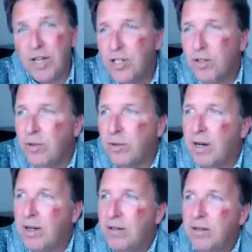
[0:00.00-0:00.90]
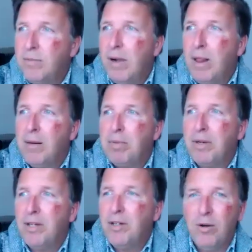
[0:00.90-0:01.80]
do. Uh, but
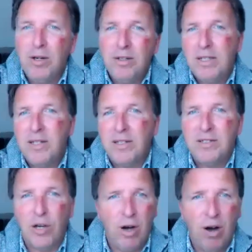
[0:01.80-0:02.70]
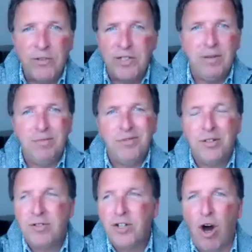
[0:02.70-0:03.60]
you know, it's obviously
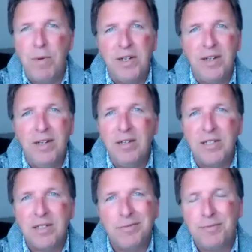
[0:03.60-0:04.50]
comedy is